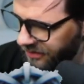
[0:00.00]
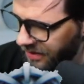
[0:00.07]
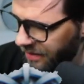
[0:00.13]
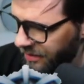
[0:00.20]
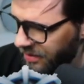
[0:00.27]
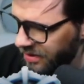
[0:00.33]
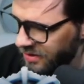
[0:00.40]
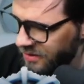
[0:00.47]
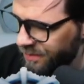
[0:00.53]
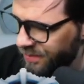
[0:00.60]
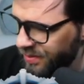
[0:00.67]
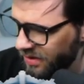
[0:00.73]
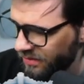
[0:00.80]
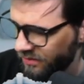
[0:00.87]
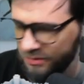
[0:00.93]
I mean, it's
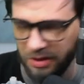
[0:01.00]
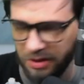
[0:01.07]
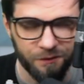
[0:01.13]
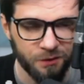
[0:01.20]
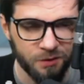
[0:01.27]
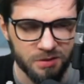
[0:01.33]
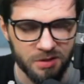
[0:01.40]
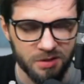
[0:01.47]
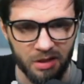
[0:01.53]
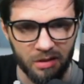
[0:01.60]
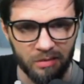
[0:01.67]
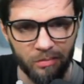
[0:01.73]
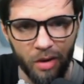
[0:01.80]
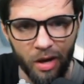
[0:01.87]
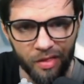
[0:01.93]
been it uh, feels like
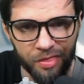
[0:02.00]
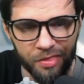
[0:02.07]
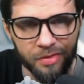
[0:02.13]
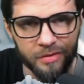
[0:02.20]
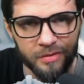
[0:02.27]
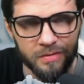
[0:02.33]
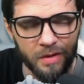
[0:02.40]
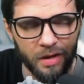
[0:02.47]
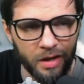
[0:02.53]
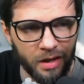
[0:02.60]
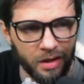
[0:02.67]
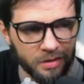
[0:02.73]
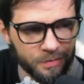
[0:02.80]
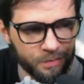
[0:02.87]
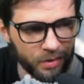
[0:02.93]
a month.
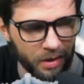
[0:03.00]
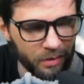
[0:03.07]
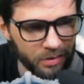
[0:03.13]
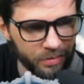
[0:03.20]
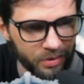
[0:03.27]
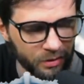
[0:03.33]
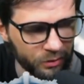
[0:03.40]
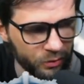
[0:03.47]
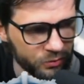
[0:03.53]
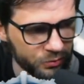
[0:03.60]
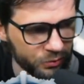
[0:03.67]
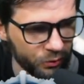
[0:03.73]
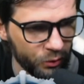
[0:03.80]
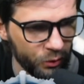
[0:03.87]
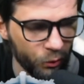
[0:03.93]
Uh, it's probably been
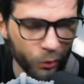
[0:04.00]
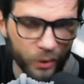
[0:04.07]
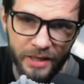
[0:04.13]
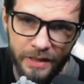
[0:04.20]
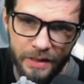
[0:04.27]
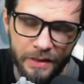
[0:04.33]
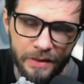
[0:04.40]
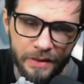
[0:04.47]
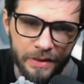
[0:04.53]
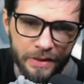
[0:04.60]
closer to a week.